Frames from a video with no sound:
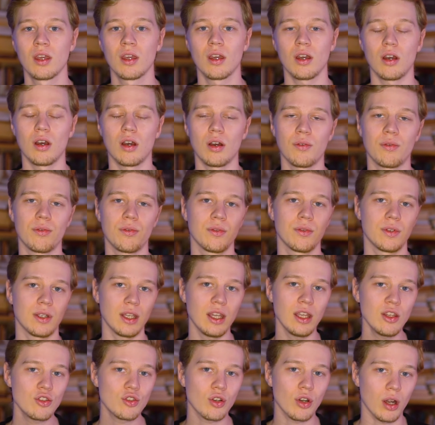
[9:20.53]
of
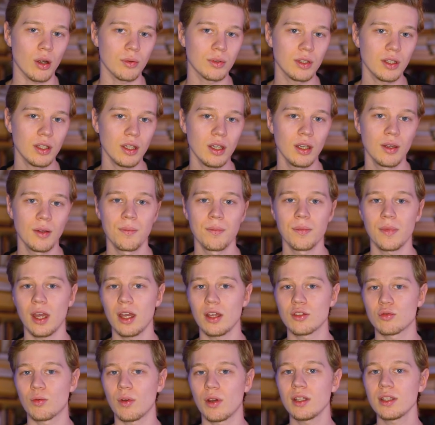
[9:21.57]
each router,
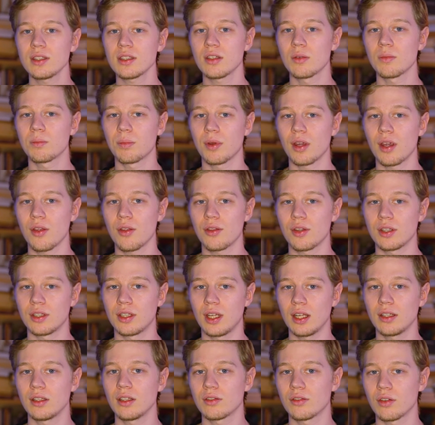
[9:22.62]
as well as compare the
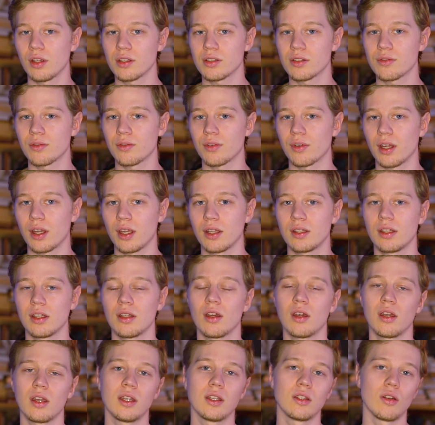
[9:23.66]
data transfer rate
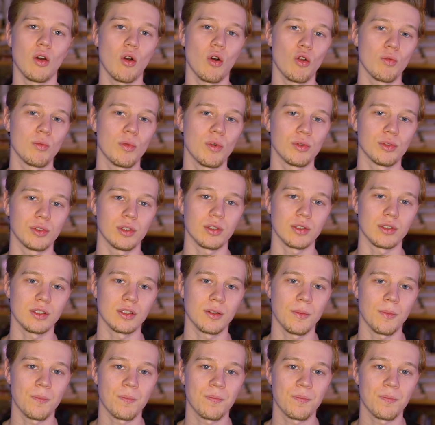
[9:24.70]
in all models.